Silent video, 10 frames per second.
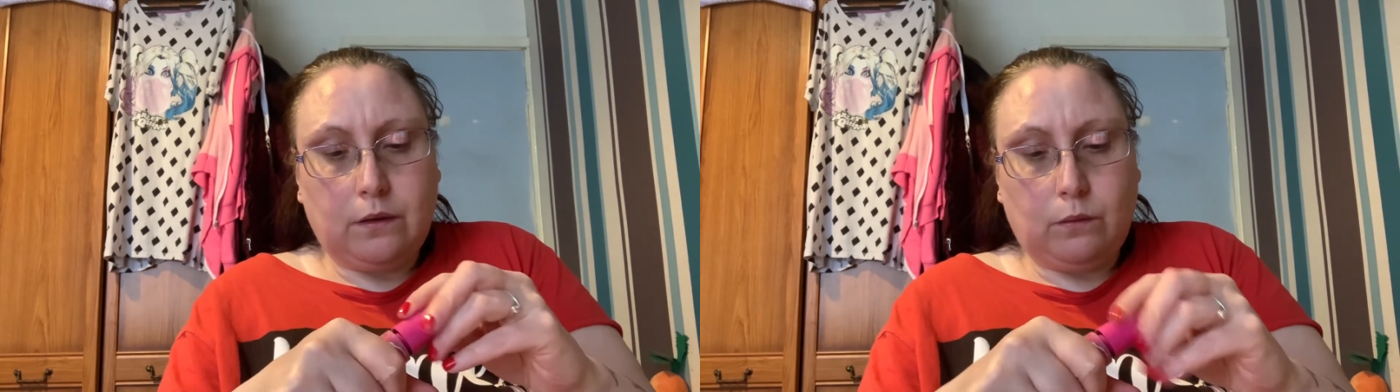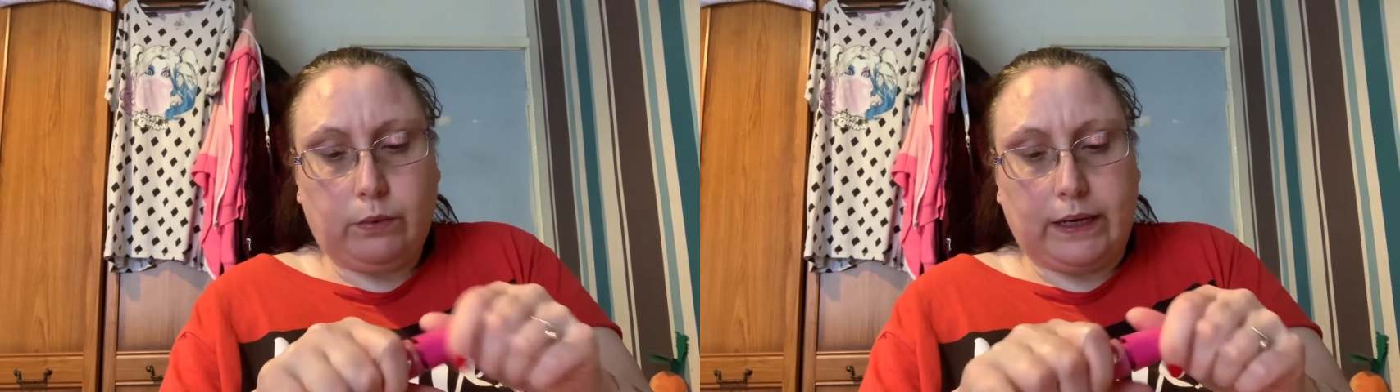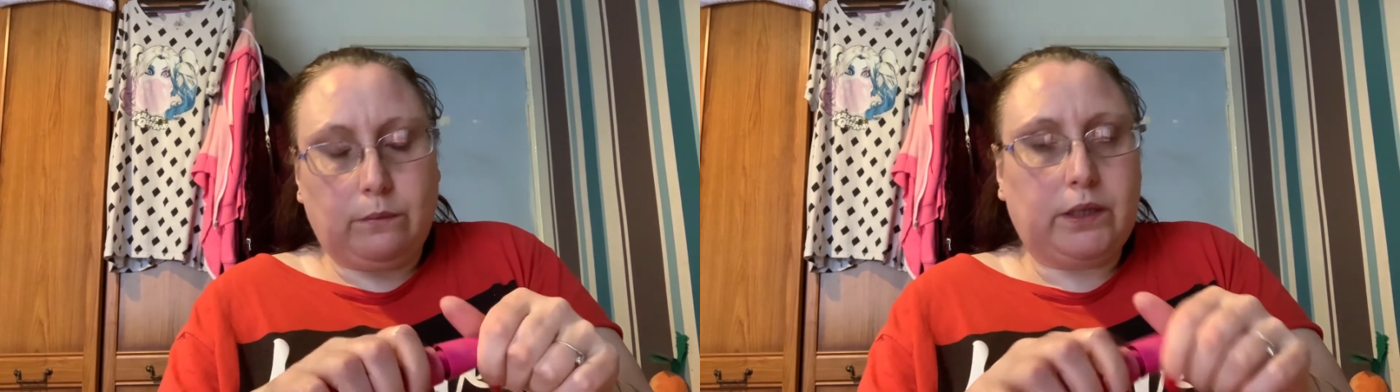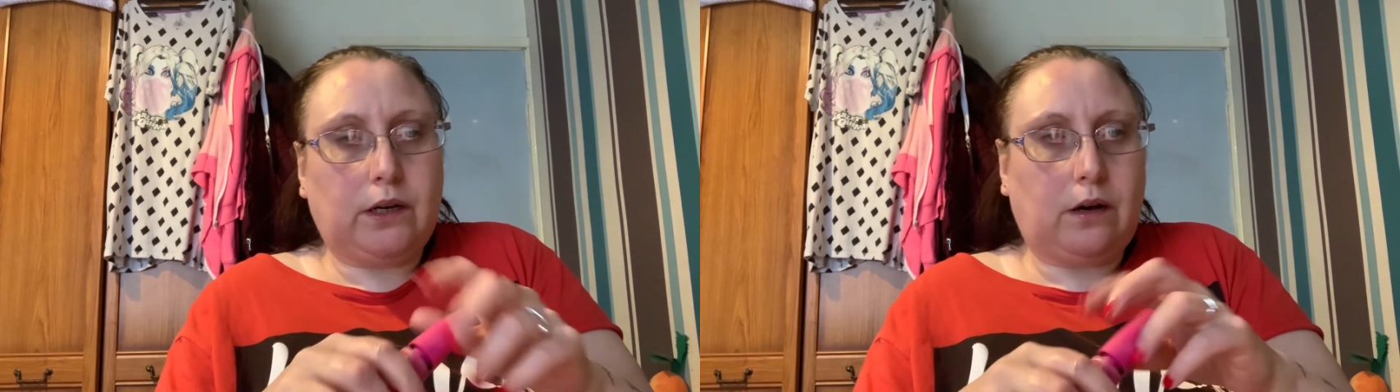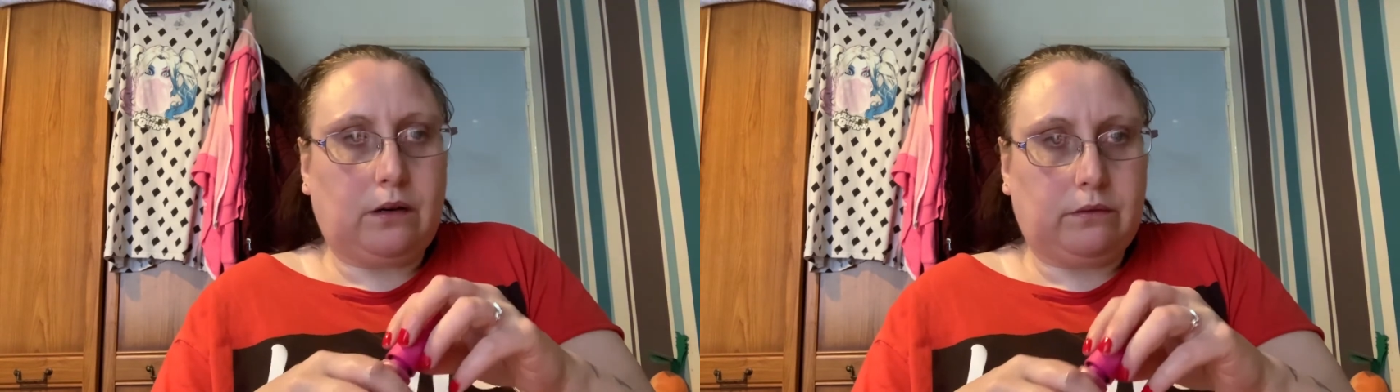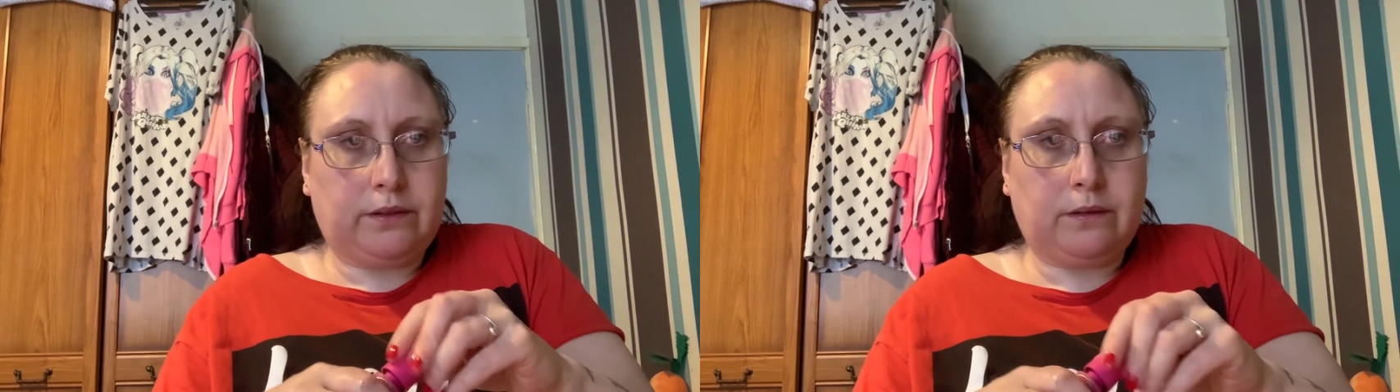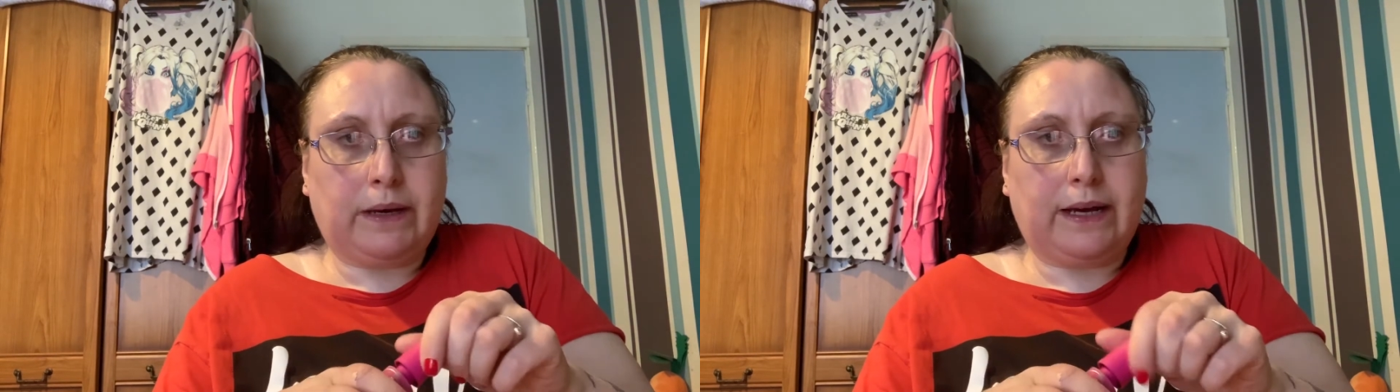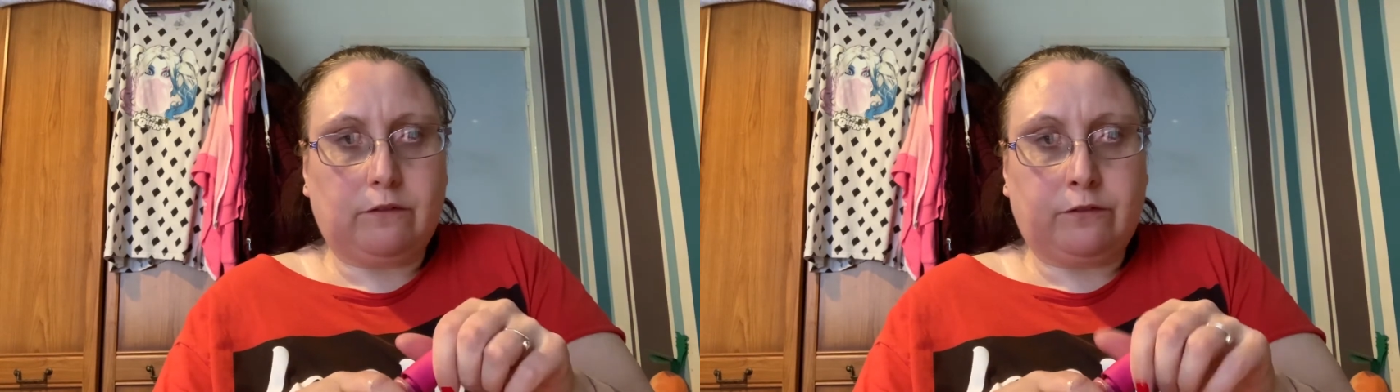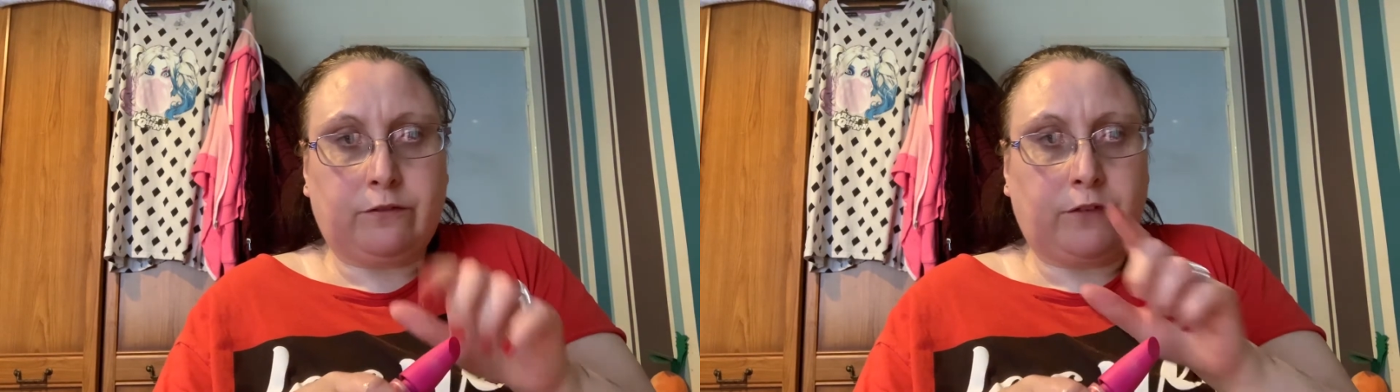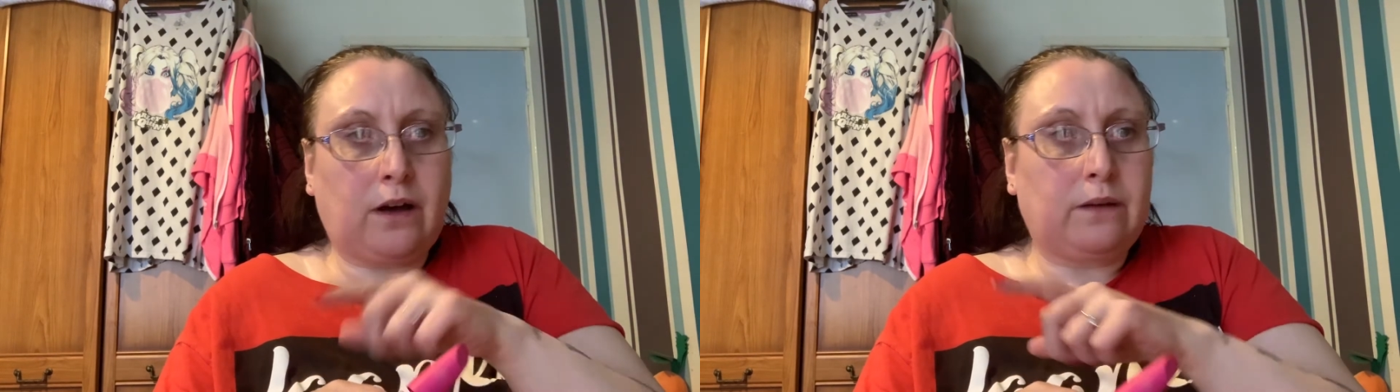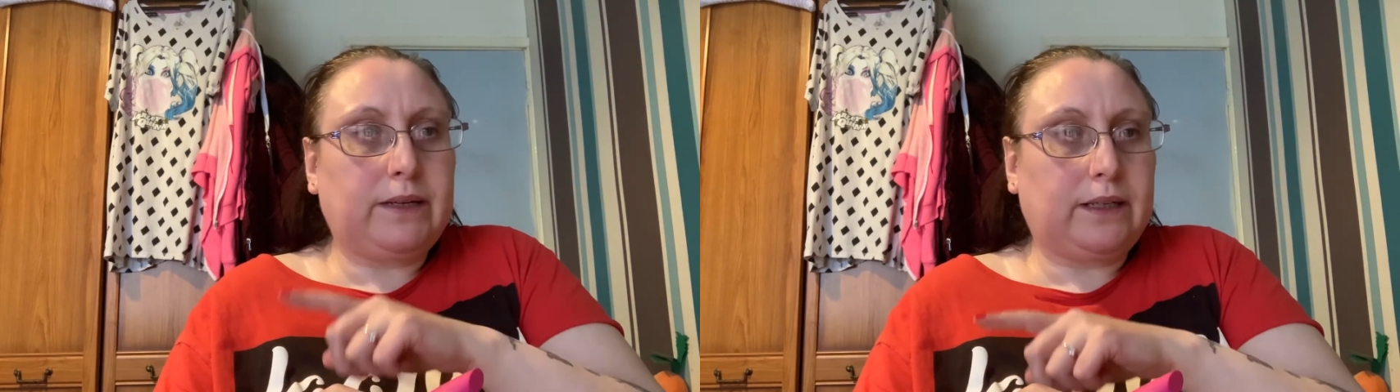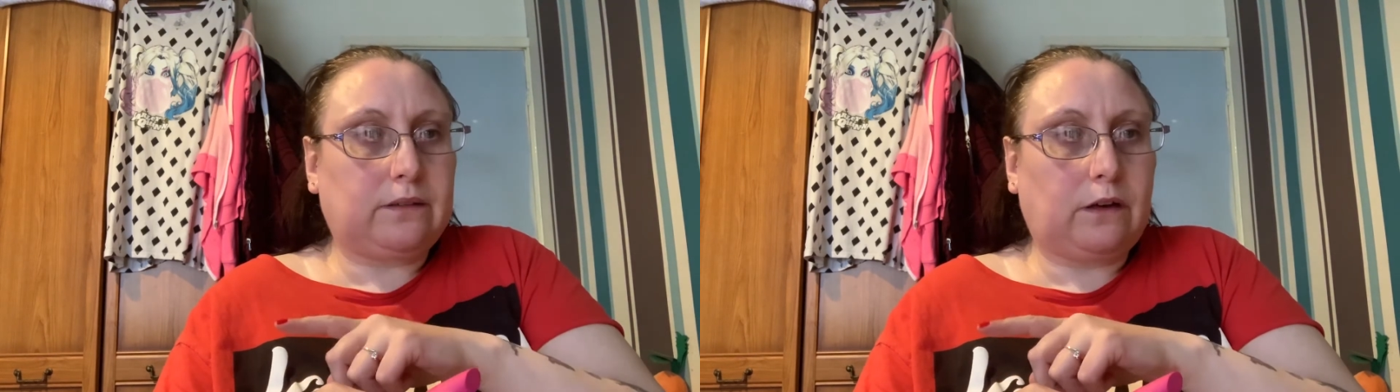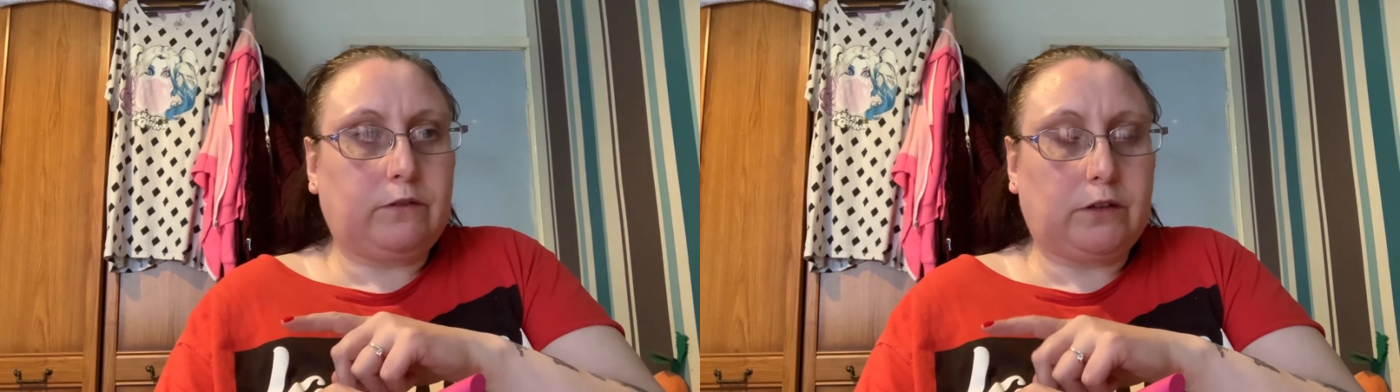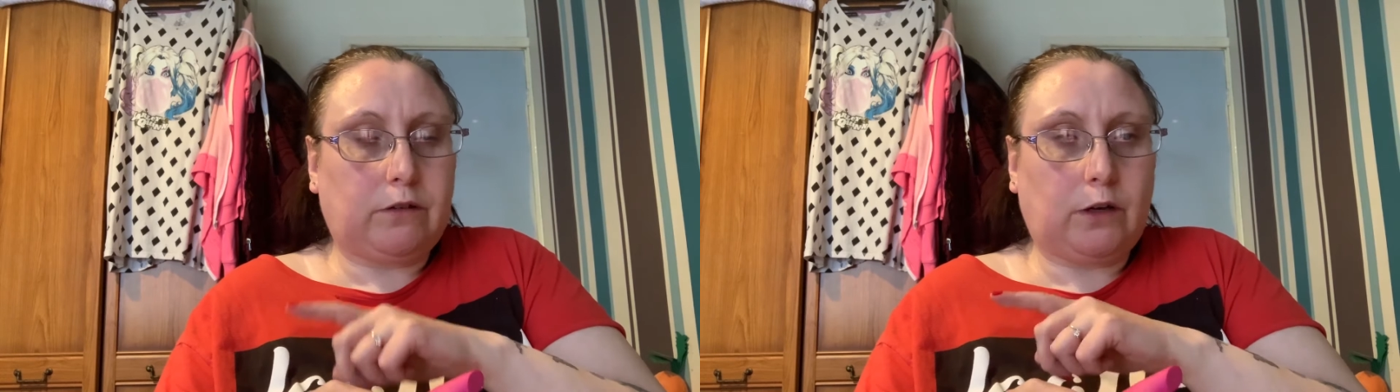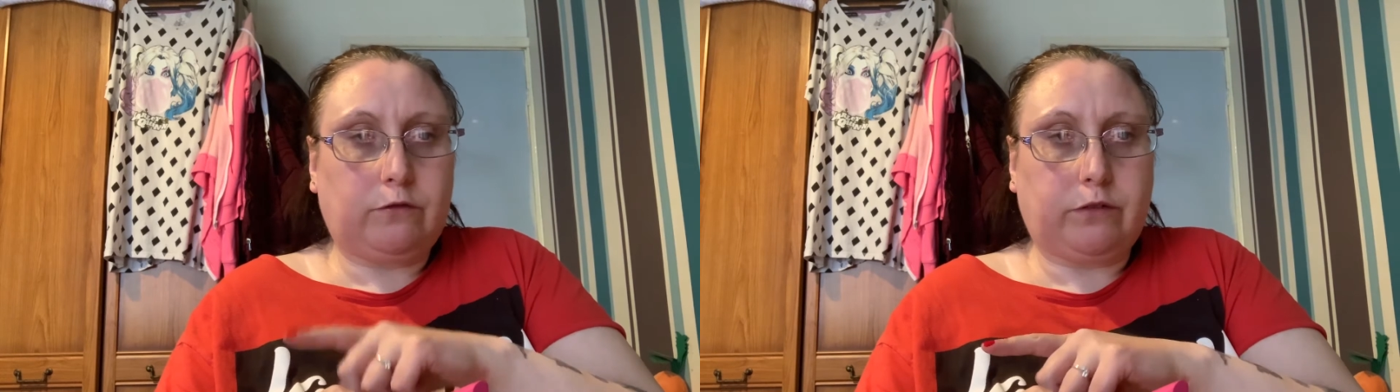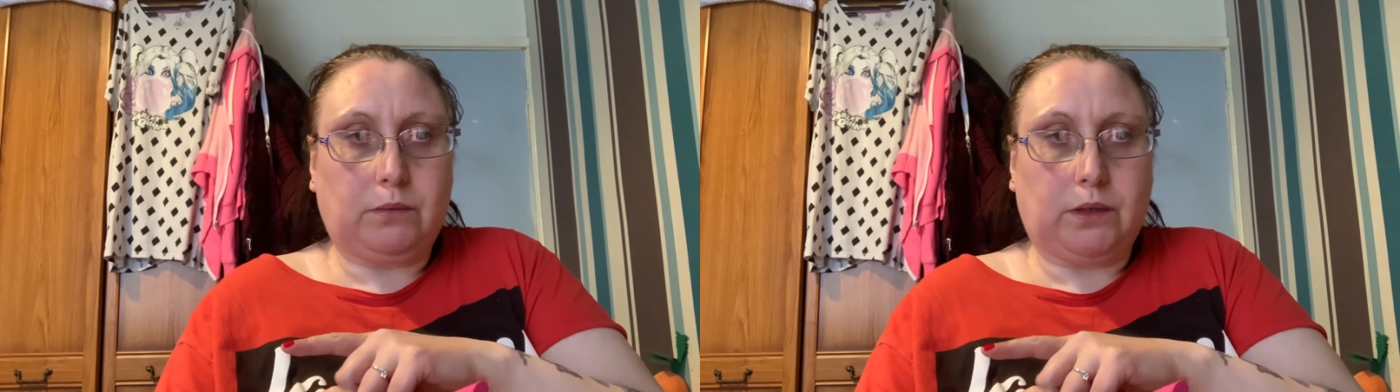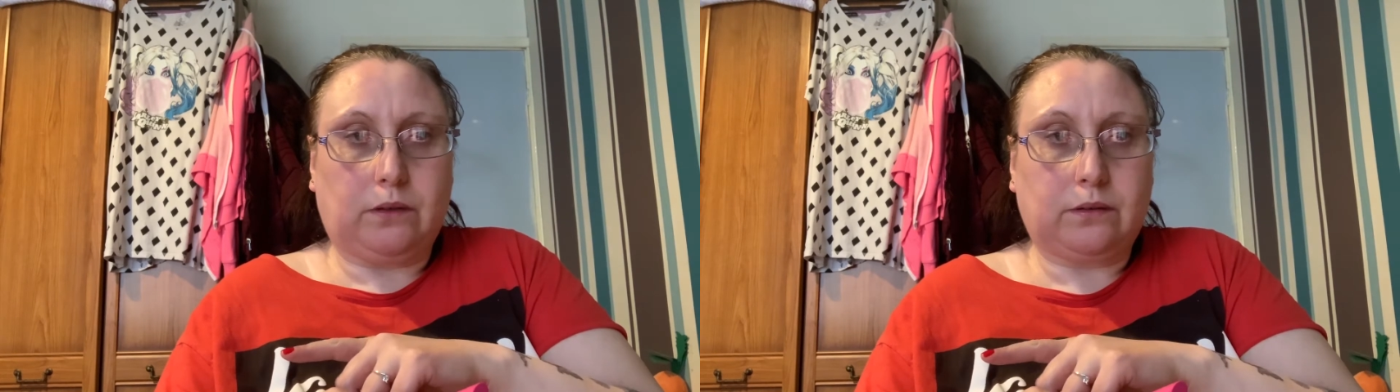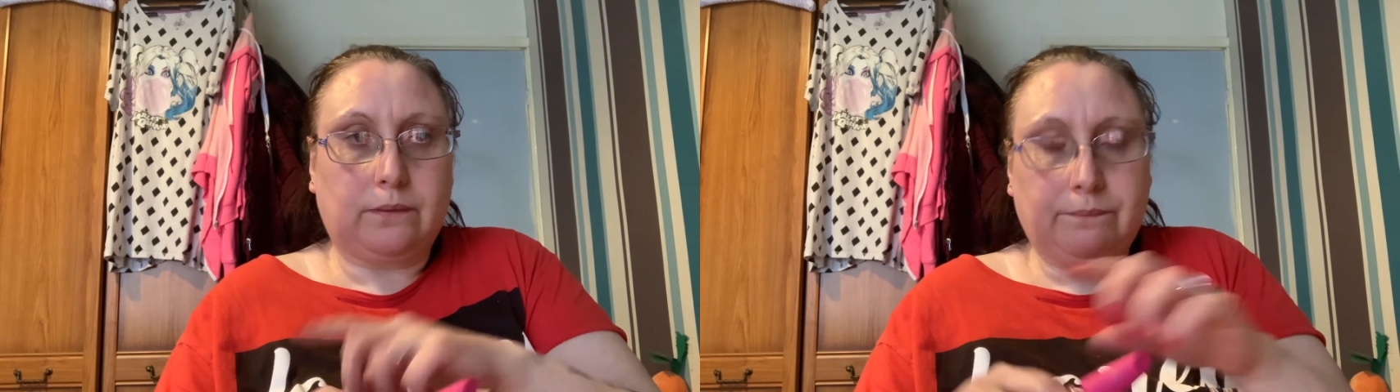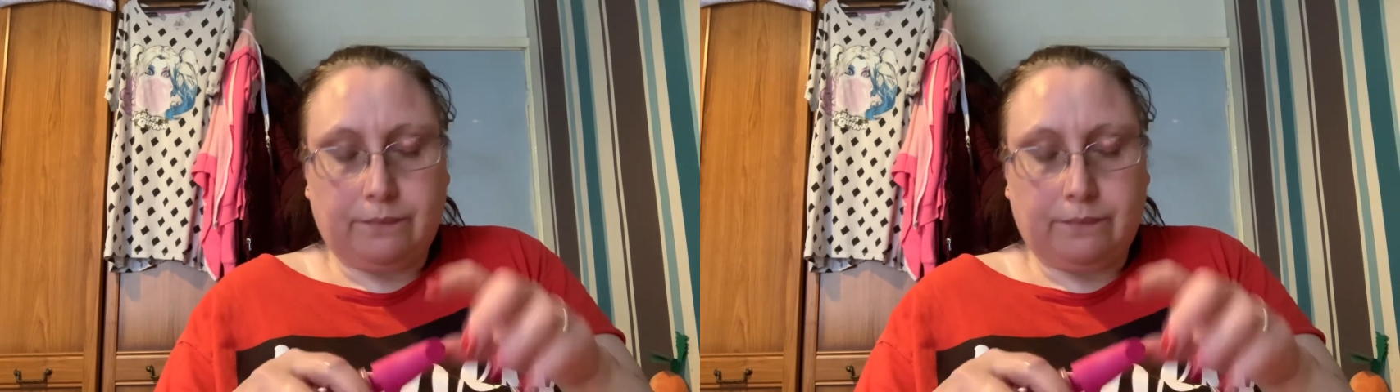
where we are, is about 5 minutes over the road from us,